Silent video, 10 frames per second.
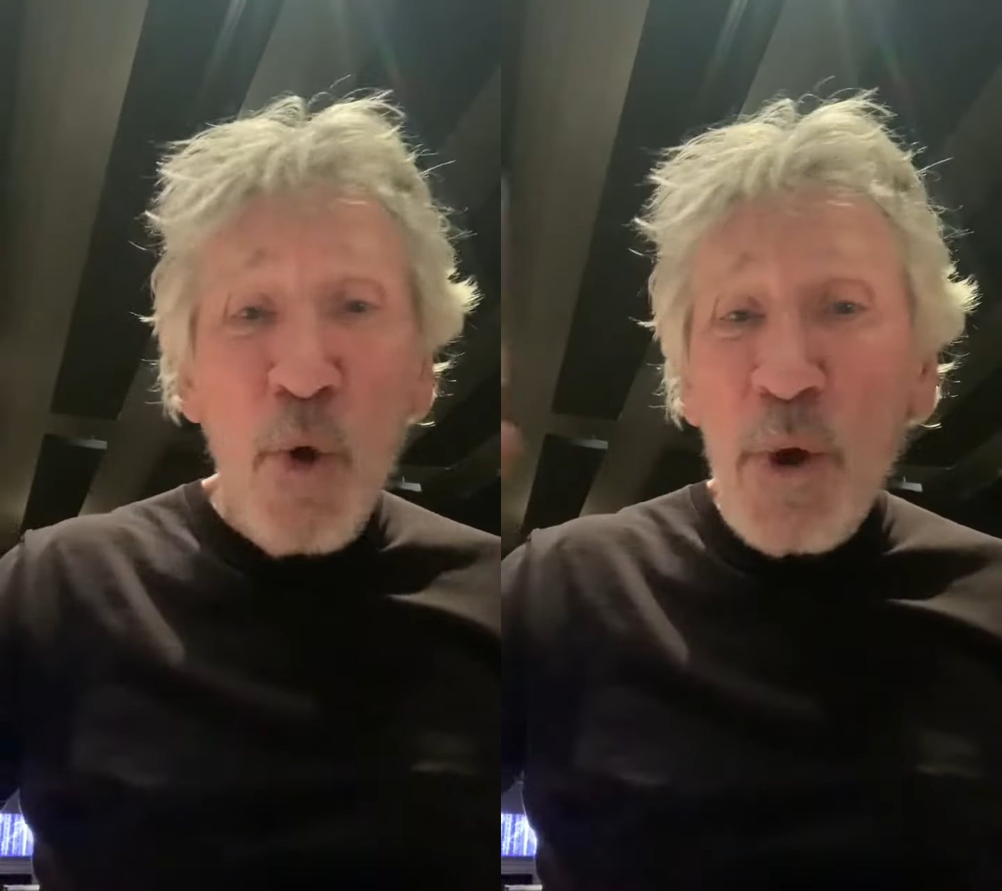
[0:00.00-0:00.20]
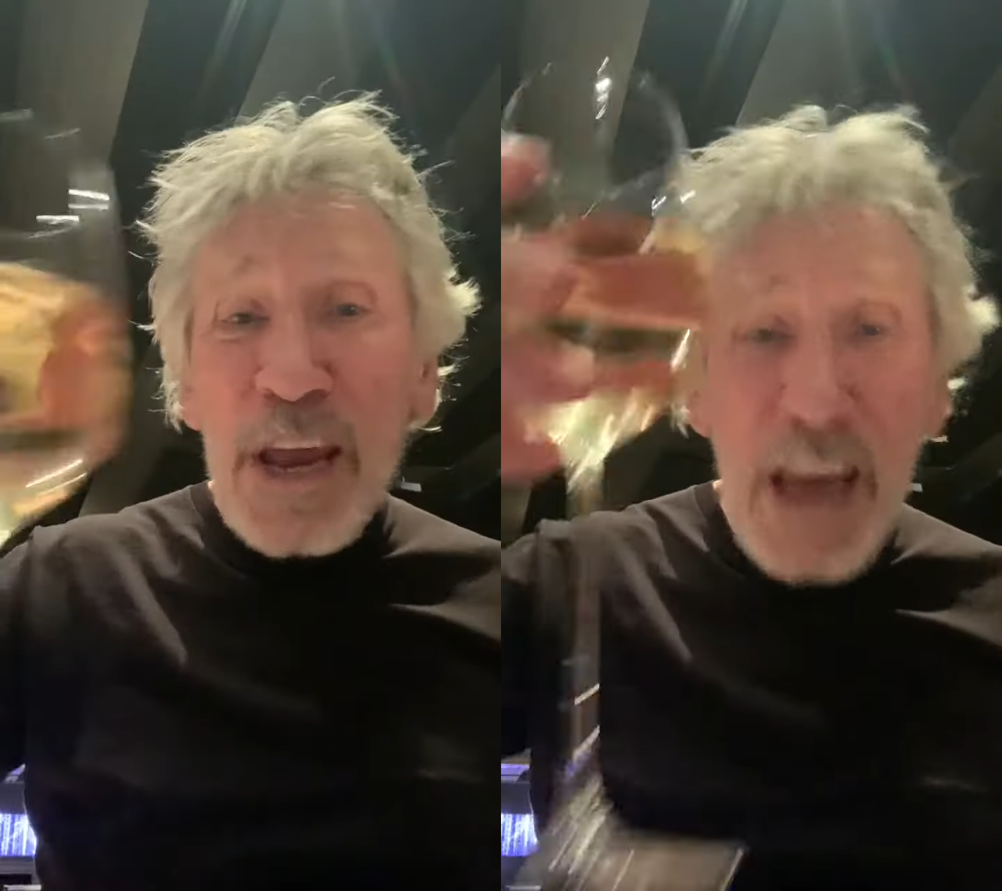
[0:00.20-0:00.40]

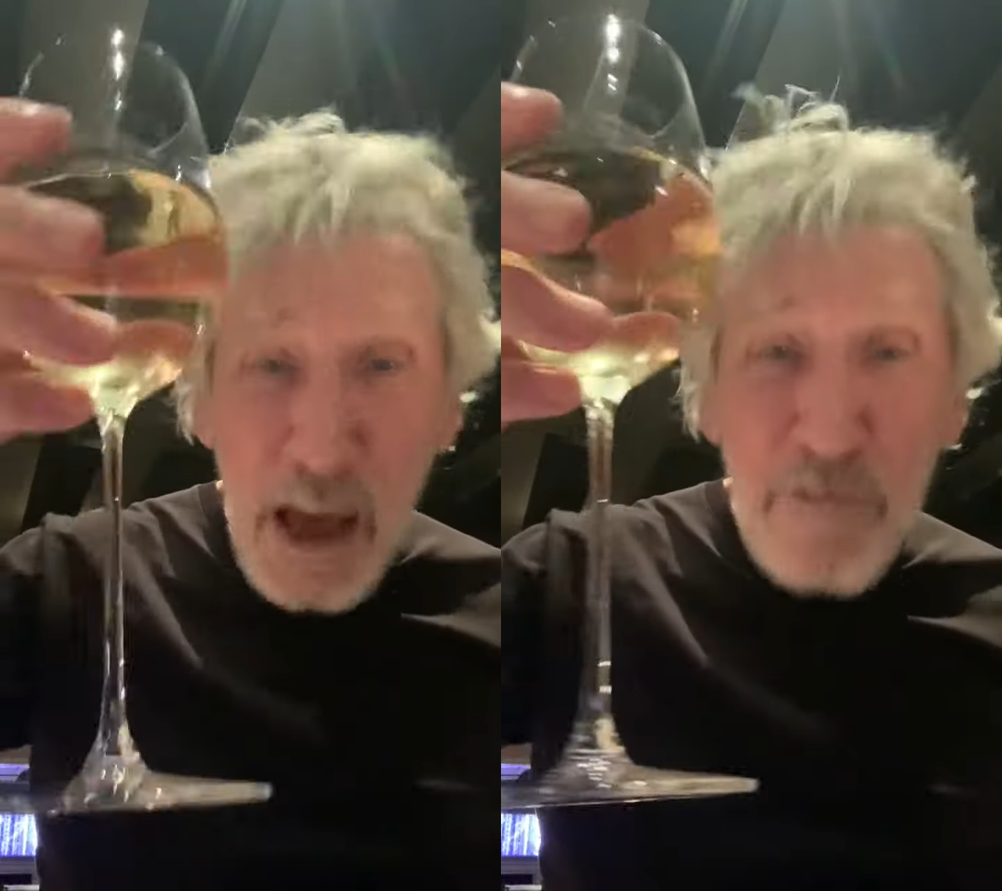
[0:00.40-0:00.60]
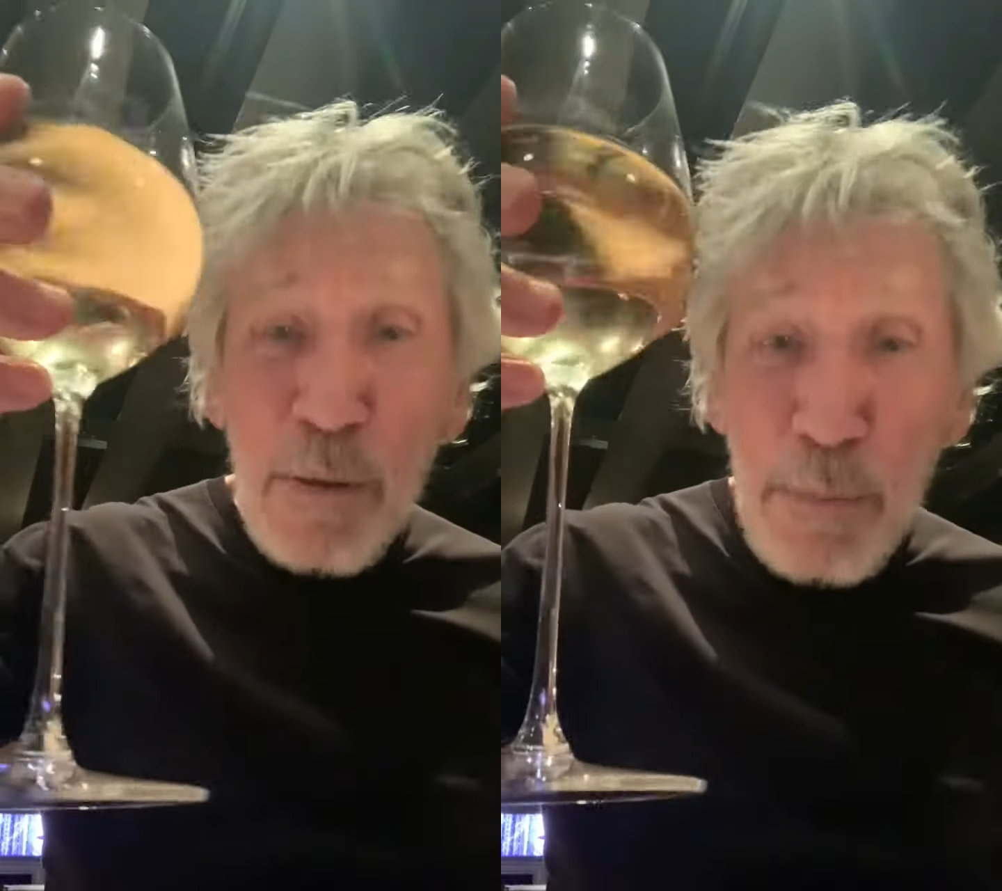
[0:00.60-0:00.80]
we
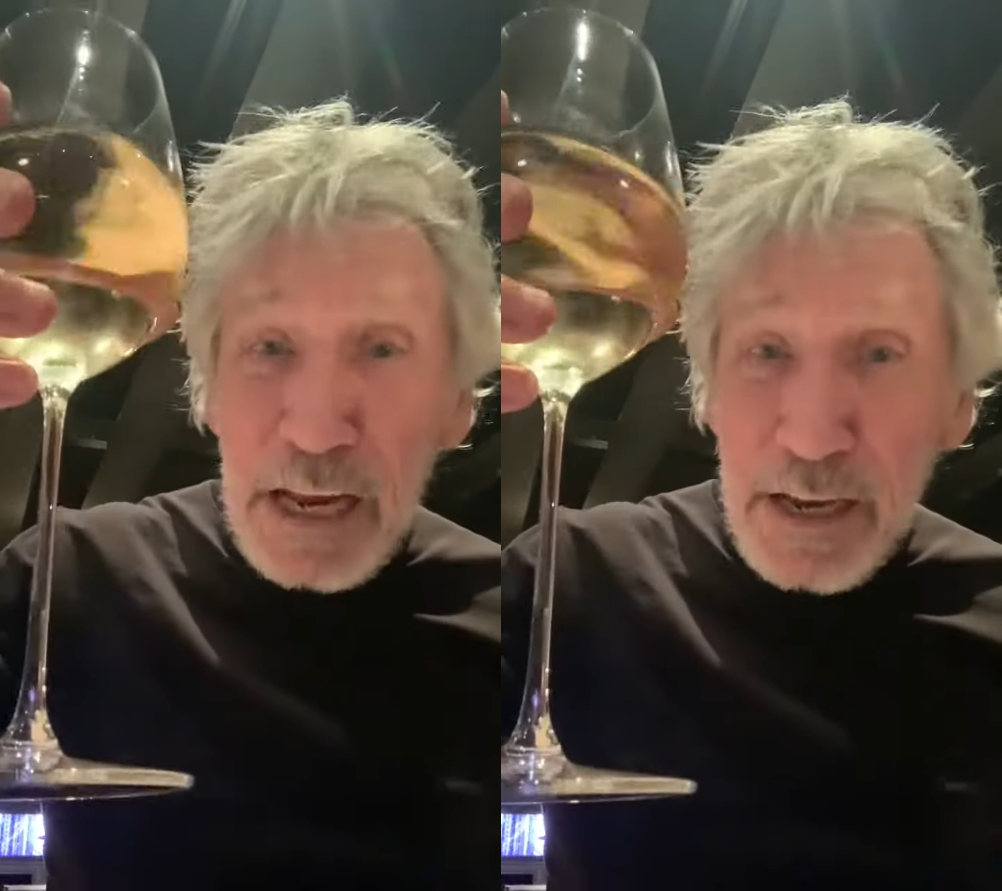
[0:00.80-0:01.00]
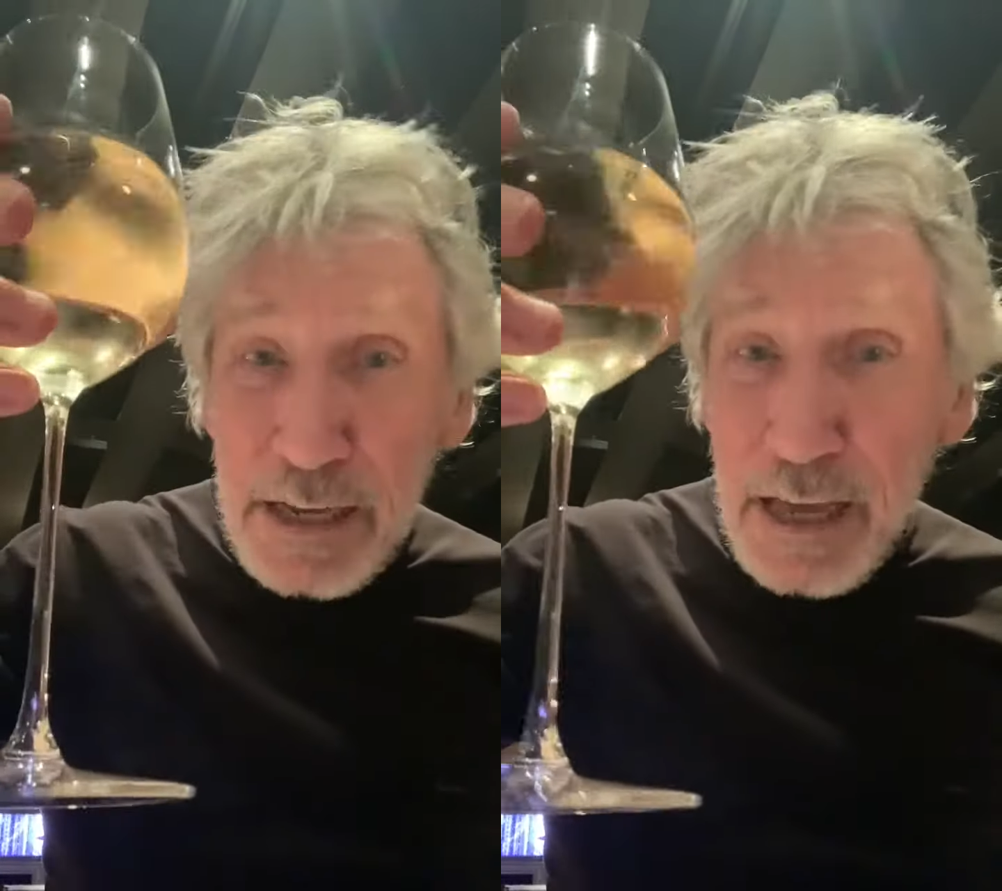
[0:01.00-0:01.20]
never
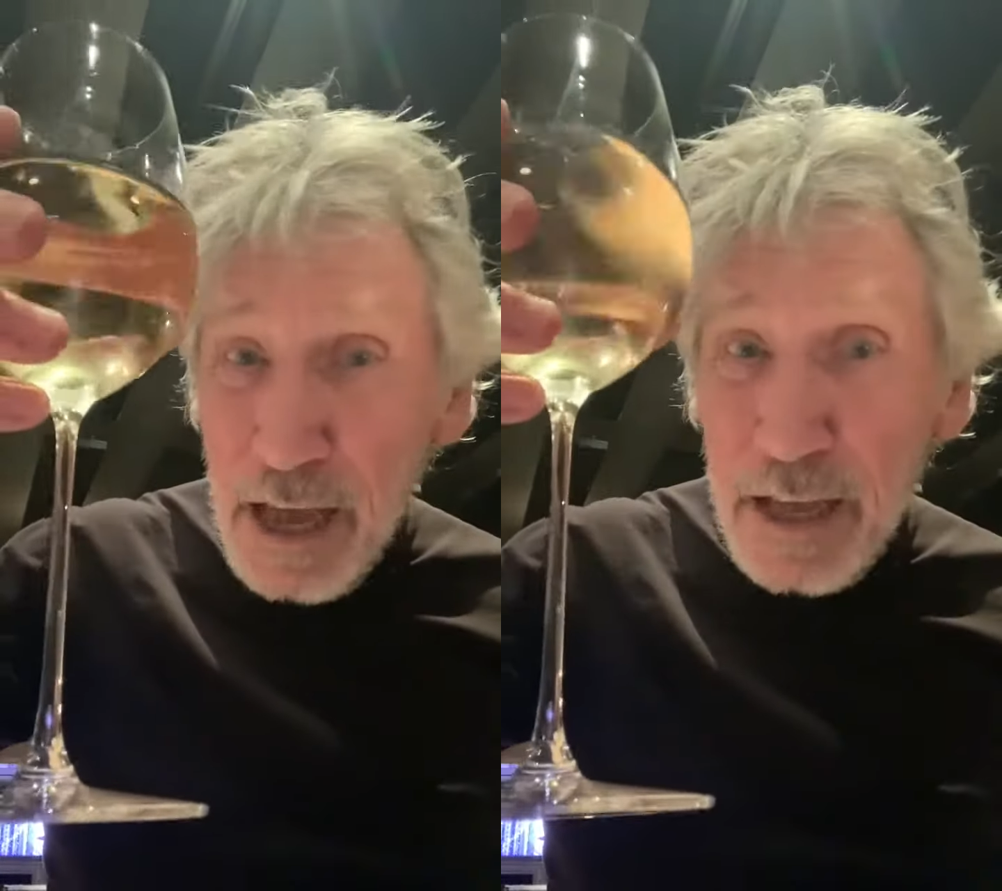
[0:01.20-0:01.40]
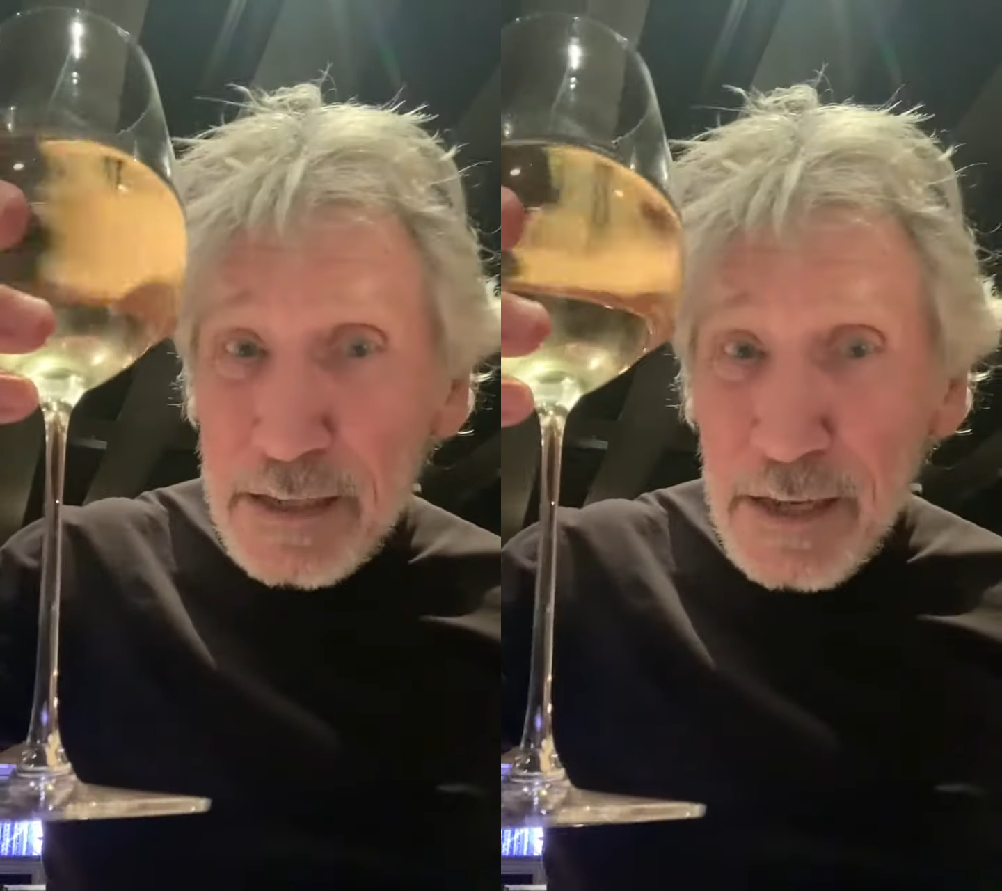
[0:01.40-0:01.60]
meet
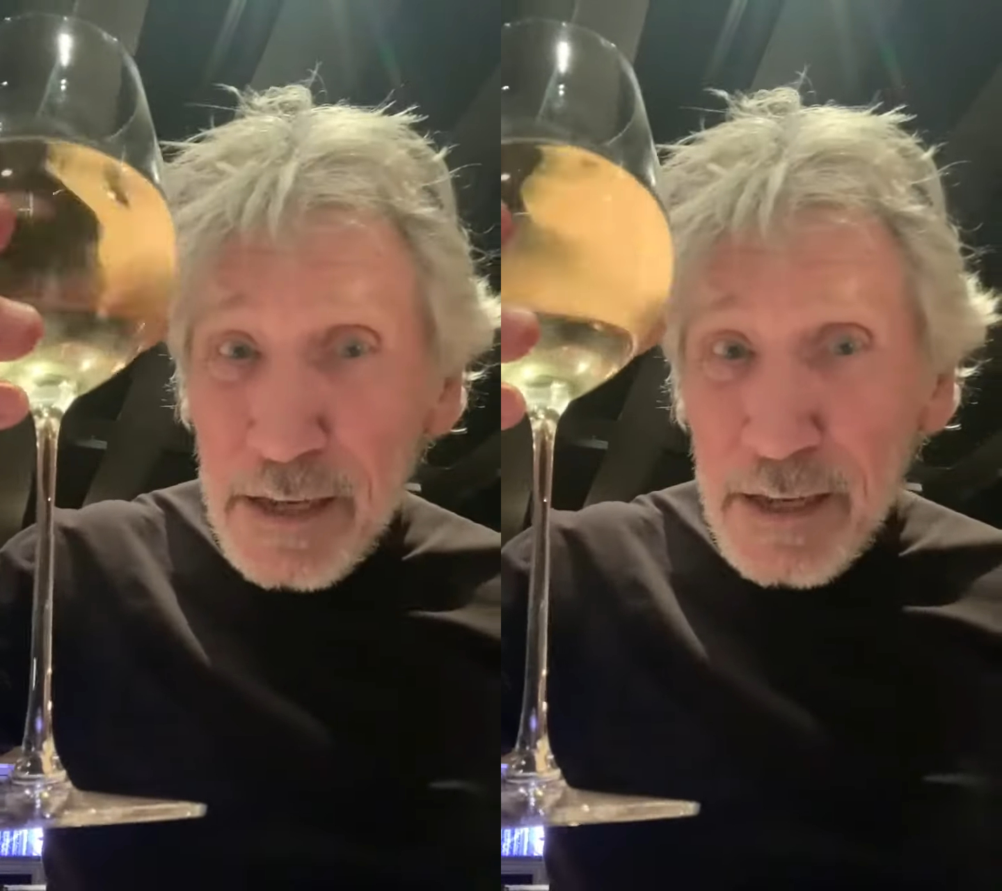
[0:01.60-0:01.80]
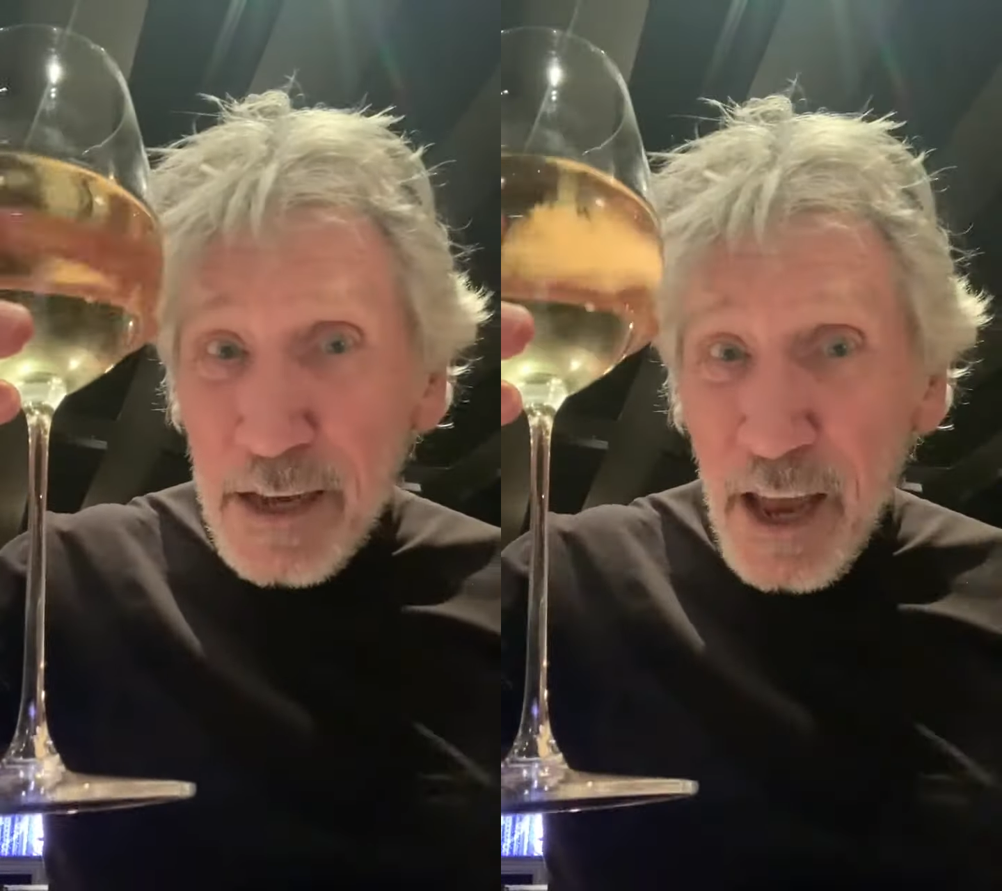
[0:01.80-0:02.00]

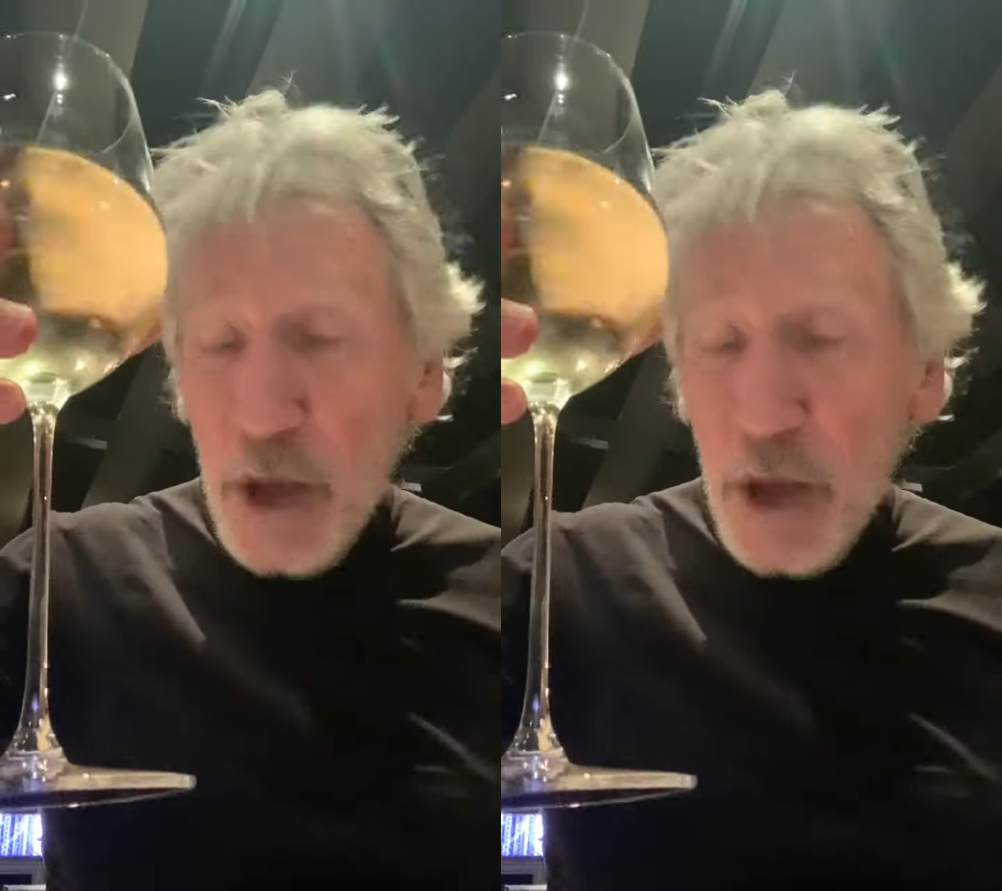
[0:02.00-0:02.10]
again.